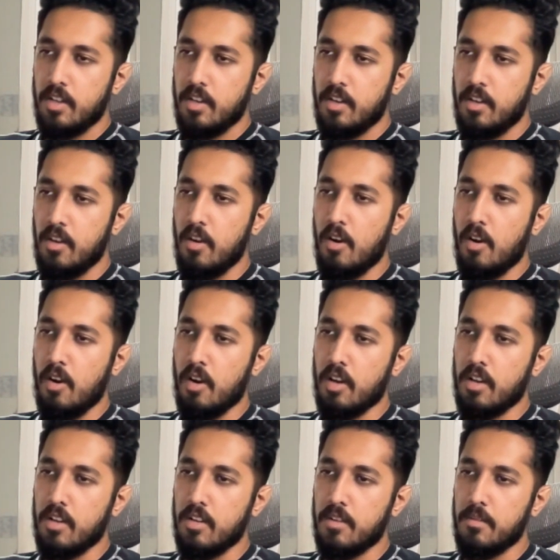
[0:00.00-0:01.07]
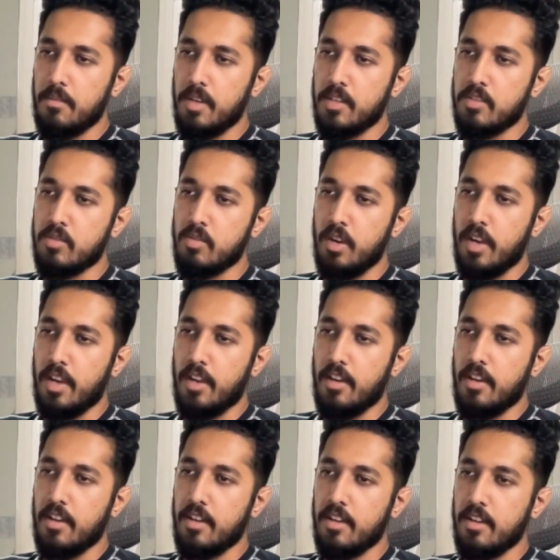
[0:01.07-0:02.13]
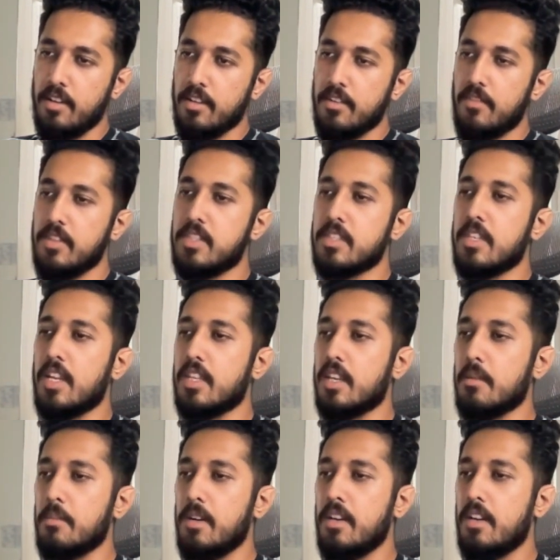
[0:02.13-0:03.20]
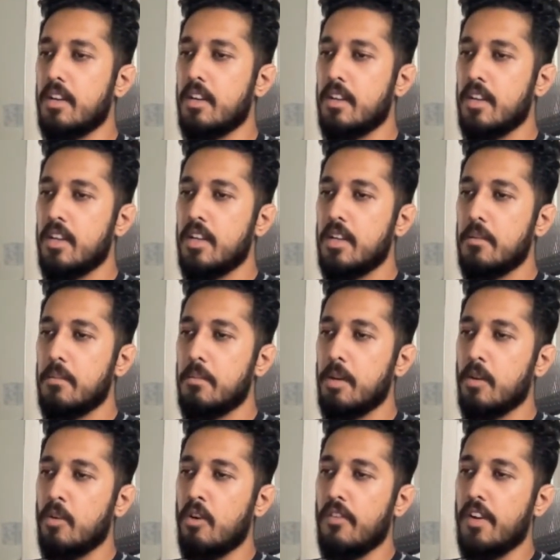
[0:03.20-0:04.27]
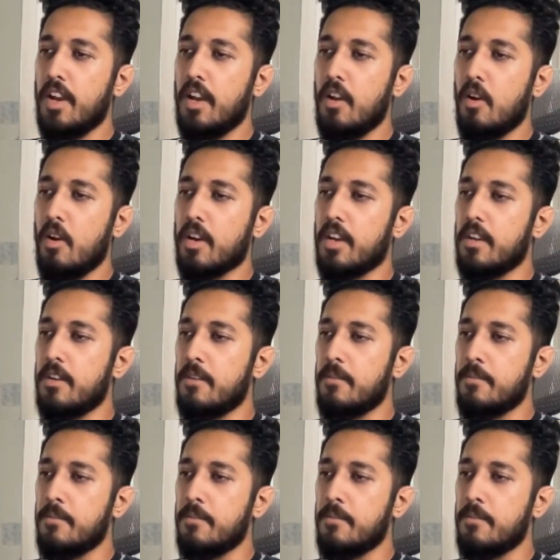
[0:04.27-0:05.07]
log base to n, which is nothing but big O of n log n.